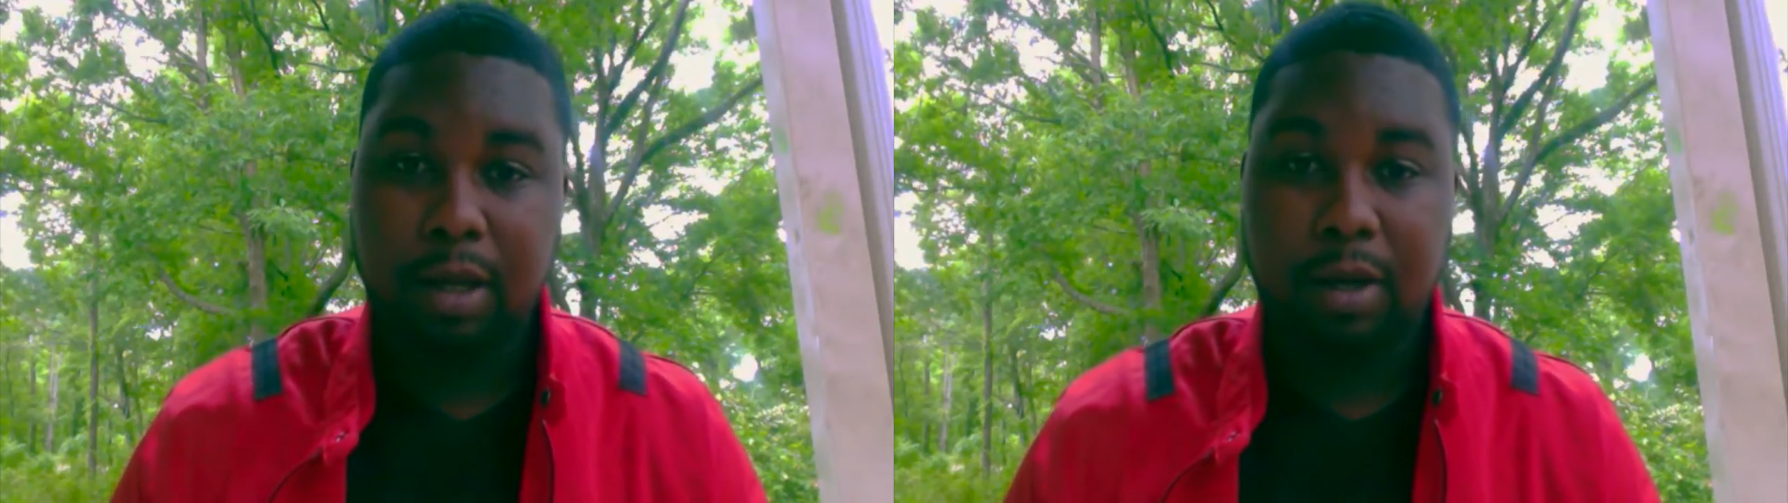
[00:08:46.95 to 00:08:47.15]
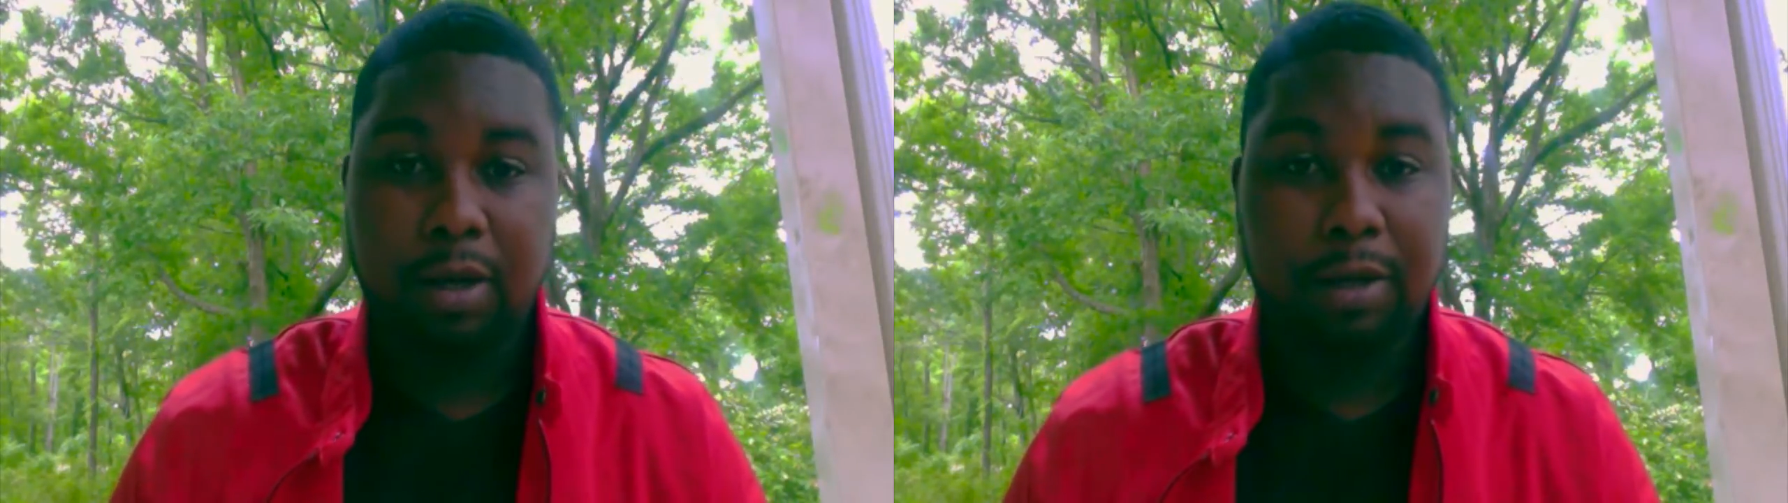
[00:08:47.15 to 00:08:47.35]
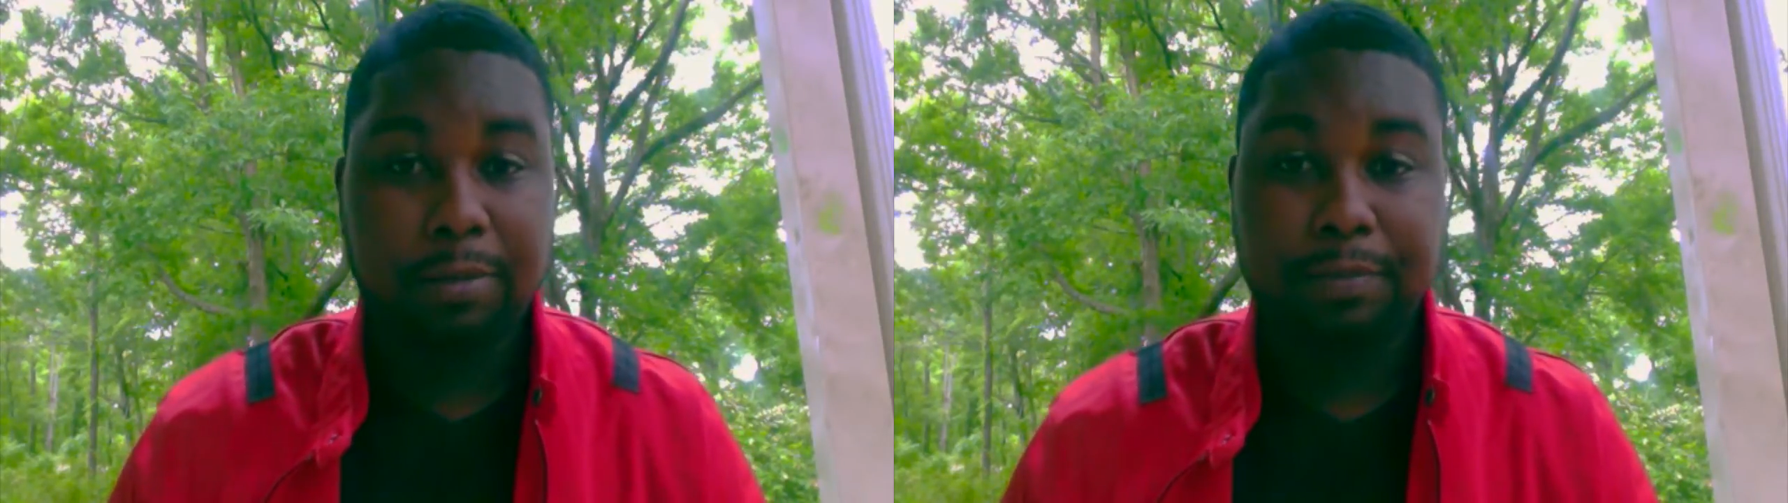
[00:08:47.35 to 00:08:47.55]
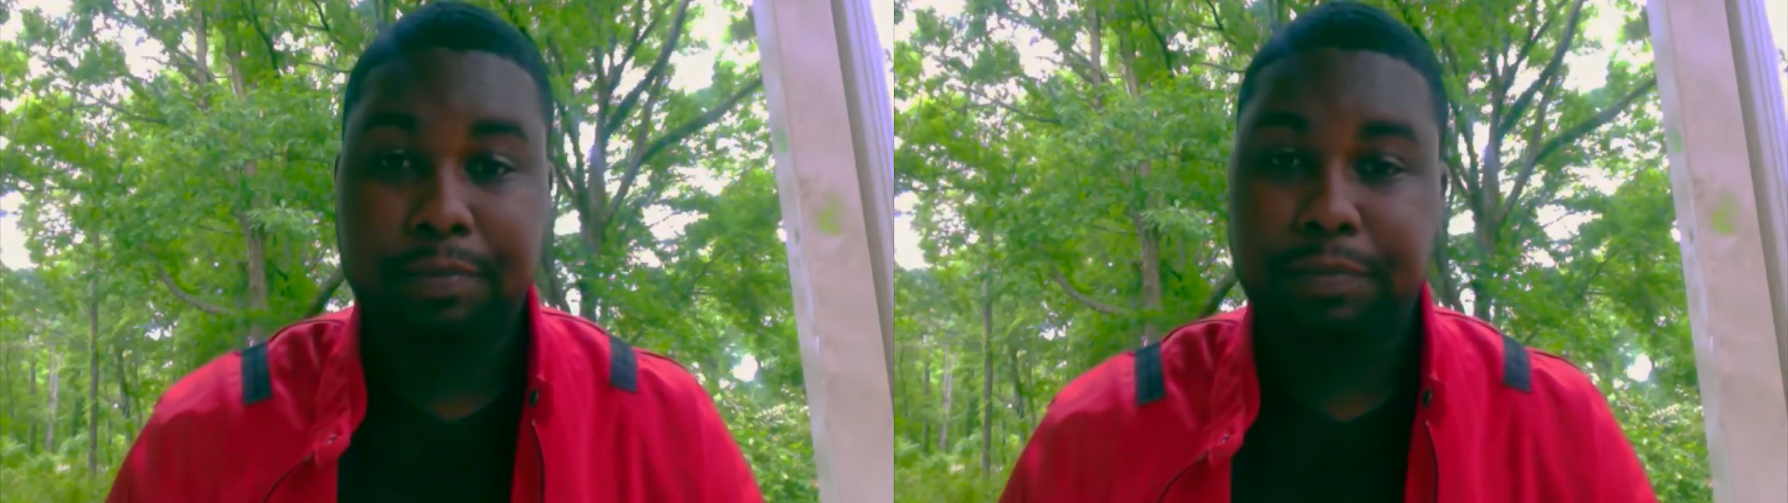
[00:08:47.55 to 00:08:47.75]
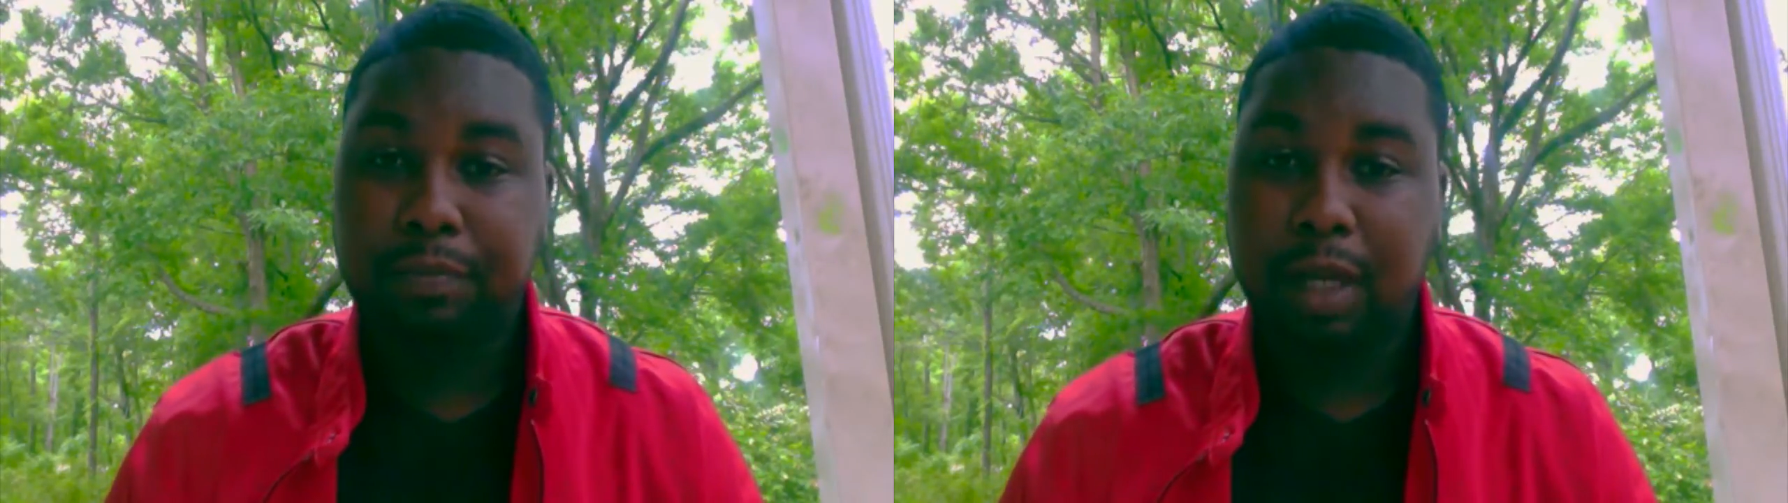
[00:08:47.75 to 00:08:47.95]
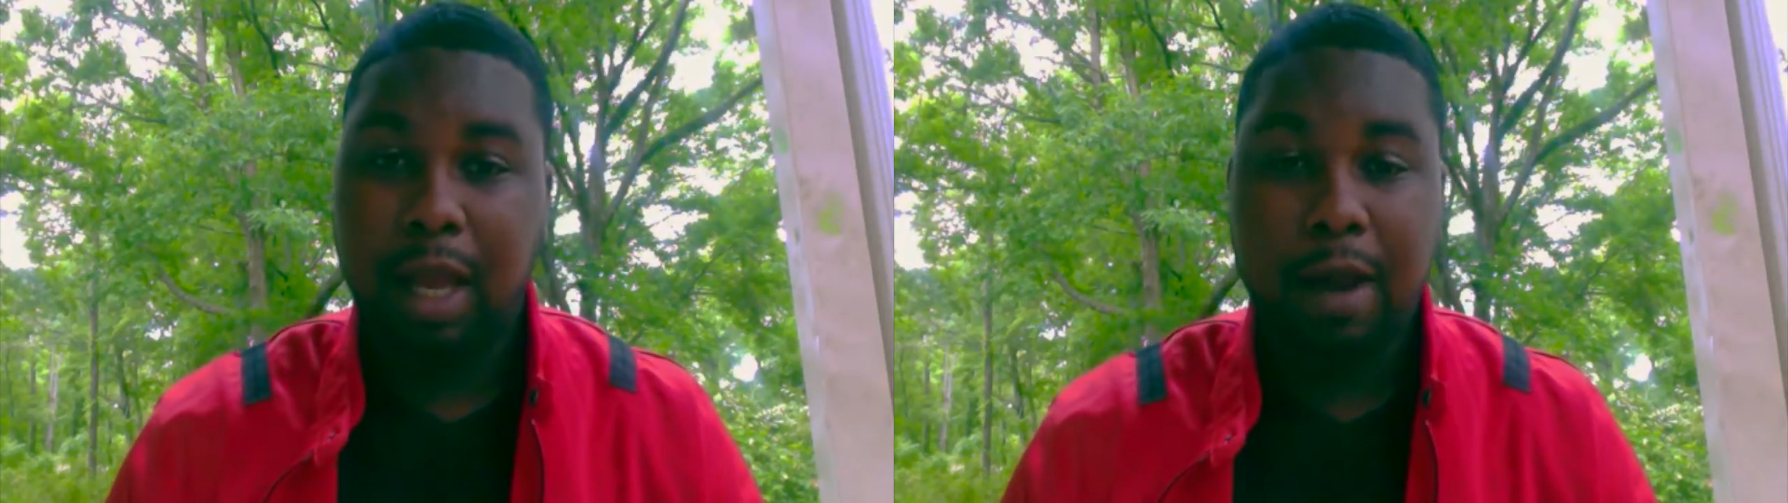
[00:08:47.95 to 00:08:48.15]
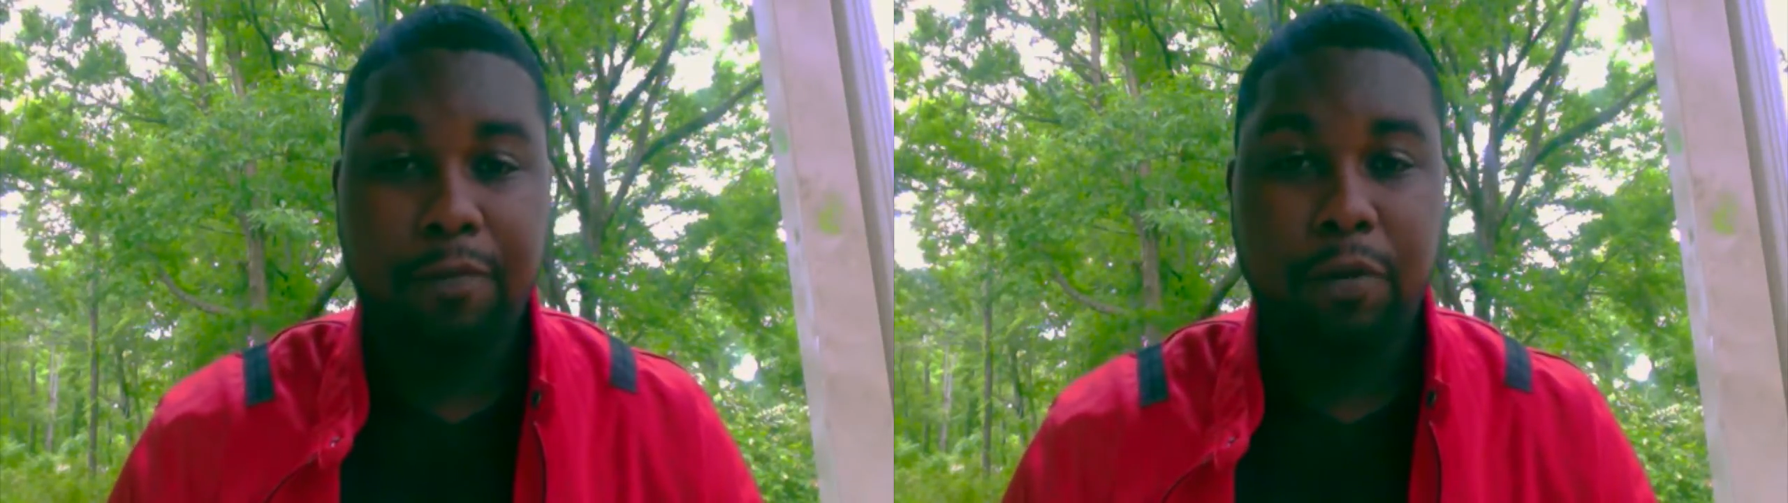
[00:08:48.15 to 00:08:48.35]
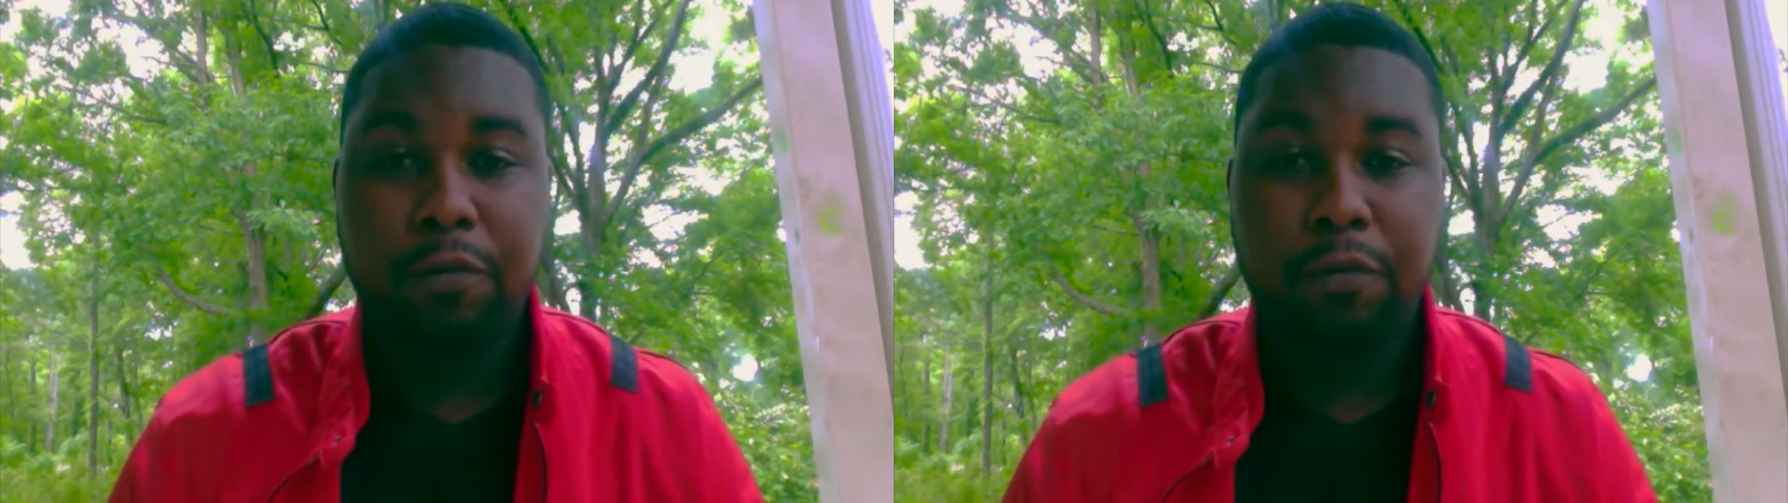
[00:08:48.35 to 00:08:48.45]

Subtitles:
however you